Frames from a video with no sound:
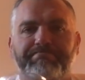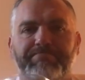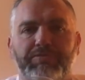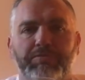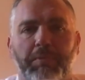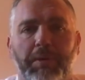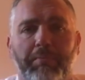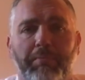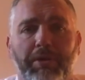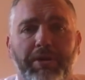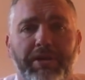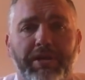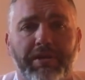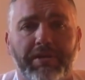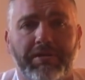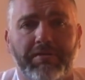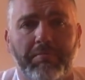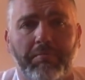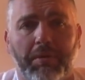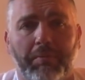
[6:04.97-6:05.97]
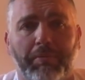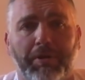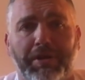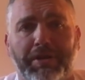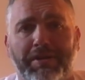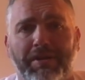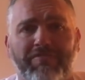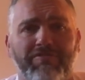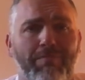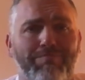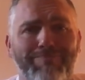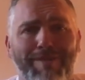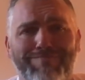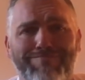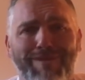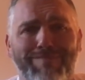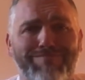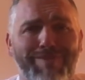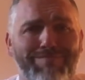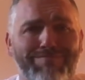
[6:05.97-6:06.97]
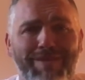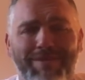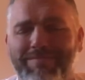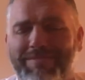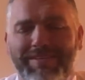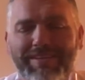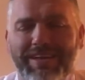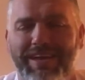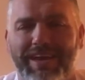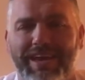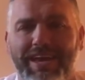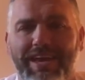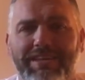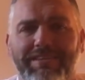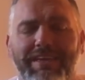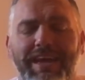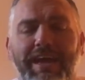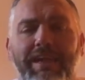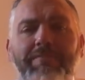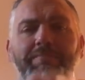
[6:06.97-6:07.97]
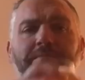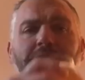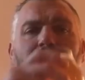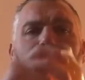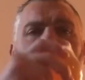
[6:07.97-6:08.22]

It's my buddy. My buddy does. I hate that.